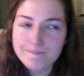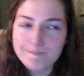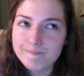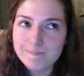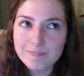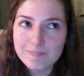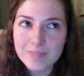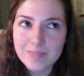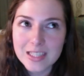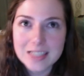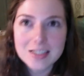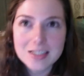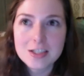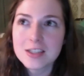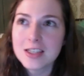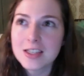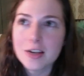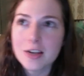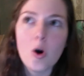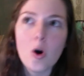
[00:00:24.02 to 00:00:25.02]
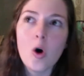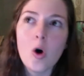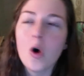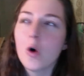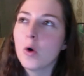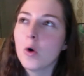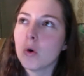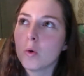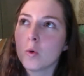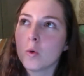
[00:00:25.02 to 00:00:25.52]
it's just like a
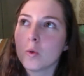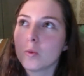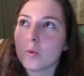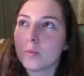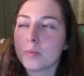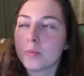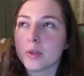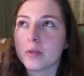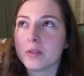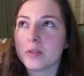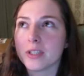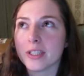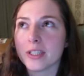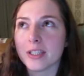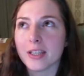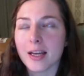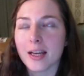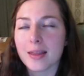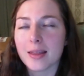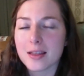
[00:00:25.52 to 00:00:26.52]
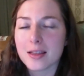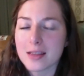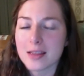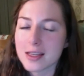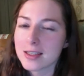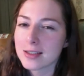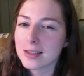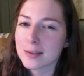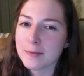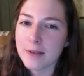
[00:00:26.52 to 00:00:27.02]
whole building. I think
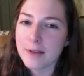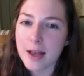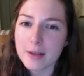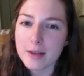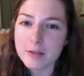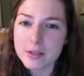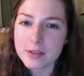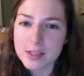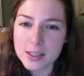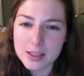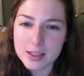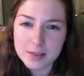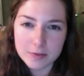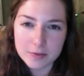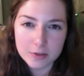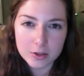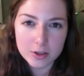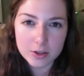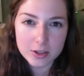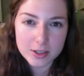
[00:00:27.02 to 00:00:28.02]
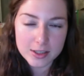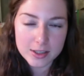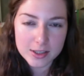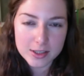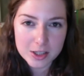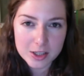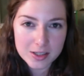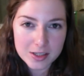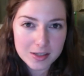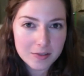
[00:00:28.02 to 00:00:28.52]
there's 5 or 6
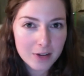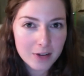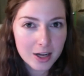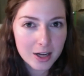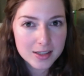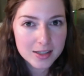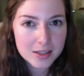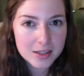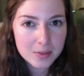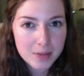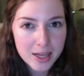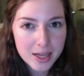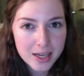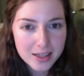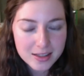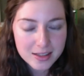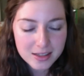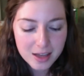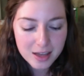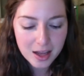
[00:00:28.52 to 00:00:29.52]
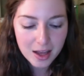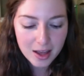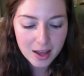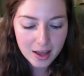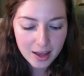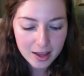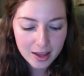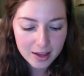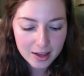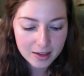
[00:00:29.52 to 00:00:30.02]
floors just of art supplies.
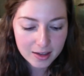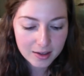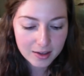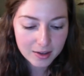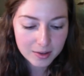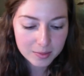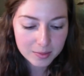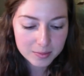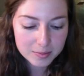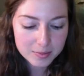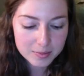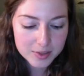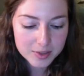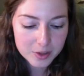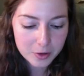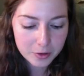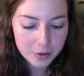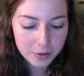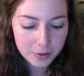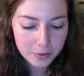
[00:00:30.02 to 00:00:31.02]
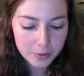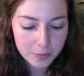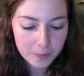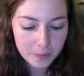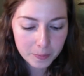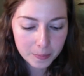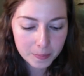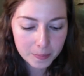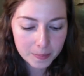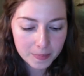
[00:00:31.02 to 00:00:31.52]
So
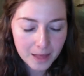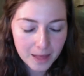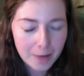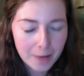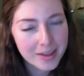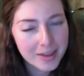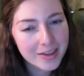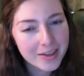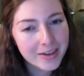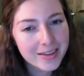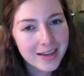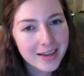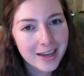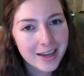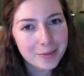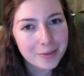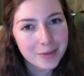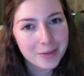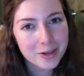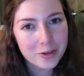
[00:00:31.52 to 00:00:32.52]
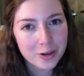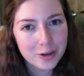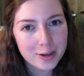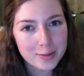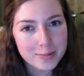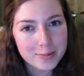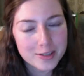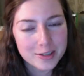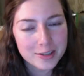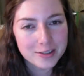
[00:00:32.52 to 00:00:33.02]
I went there at the end of my
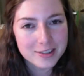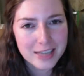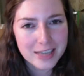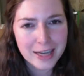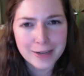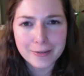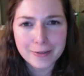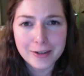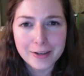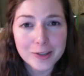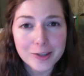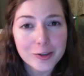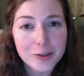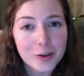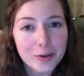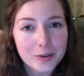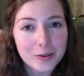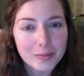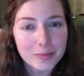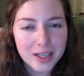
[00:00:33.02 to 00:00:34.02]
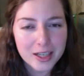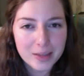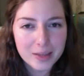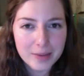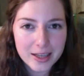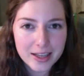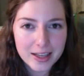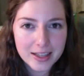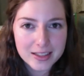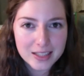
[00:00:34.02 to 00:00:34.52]
trip, so I was kind of running low on money
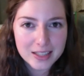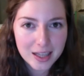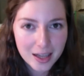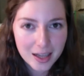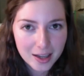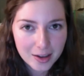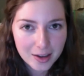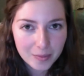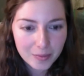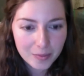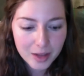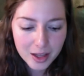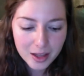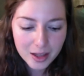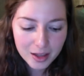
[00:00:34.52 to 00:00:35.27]
by that time.